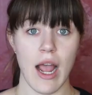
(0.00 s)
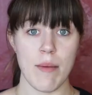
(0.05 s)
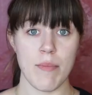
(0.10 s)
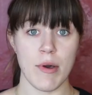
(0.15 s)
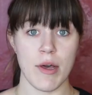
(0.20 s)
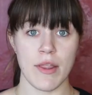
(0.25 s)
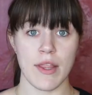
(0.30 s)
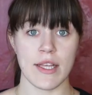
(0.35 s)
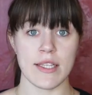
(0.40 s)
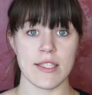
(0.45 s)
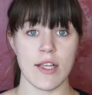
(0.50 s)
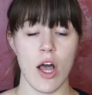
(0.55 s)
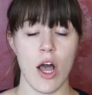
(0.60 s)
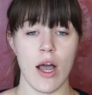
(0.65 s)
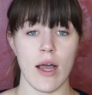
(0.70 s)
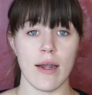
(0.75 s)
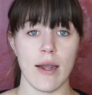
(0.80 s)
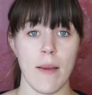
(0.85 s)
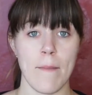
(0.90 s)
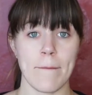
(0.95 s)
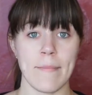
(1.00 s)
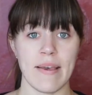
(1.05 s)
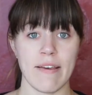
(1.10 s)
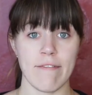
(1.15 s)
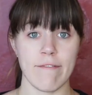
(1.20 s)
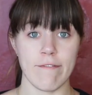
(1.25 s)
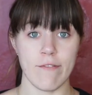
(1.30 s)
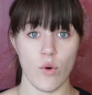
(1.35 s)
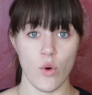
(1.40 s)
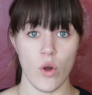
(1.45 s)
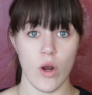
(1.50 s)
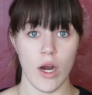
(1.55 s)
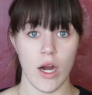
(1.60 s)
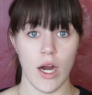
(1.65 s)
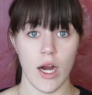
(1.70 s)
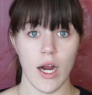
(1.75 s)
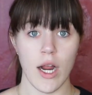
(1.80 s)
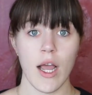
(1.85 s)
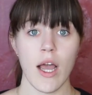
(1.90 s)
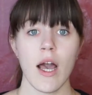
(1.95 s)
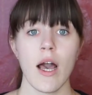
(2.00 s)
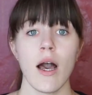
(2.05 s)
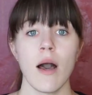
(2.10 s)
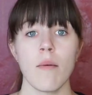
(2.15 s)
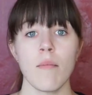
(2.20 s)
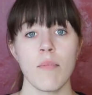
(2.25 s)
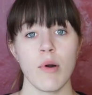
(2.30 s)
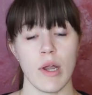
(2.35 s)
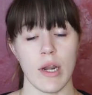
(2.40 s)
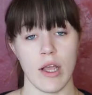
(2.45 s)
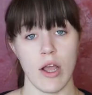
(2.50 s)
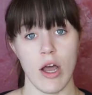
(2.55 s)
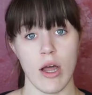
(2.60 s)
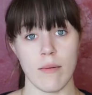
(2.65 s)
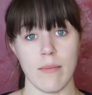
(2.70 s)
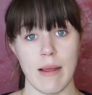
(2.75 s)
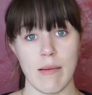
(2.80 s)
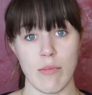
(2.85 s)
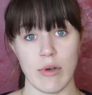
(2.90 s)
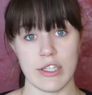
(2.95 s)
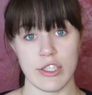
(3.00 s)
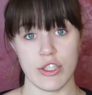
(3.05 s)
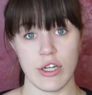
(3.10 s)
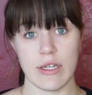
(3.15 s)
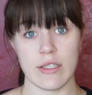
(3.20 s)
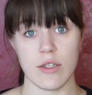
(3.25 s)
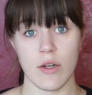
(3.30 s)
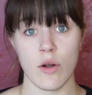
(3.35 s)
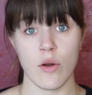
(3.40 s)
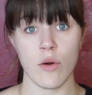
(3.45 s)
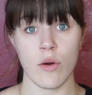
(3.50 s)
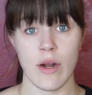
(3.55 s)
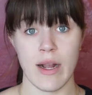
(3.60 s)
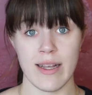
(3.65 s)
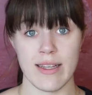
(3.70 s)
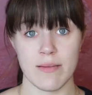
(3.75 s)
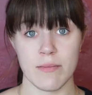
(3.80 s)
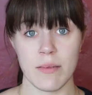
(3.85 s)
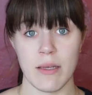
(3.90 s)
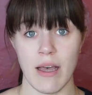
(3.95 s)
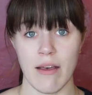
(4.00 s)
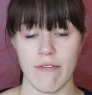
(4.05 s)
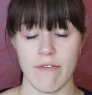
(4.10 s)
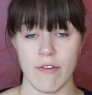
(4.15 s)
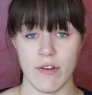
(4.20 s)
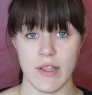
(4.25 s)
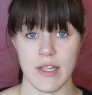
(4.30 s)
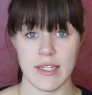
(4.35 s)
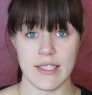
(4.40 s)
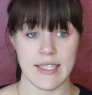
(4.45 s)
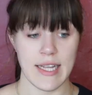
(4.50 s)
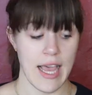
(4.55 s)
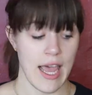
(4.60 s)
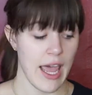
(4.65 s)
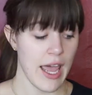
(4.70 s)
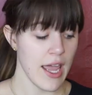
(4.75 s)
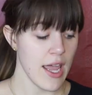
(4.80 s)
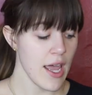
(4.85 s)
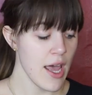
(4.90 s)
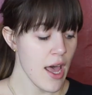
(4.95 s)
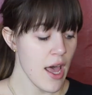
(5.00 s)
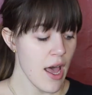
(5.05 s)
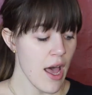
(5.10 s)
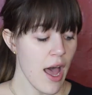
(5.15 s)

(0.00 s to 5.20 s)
I put this on before putting on my moisturizer or SPF for the day.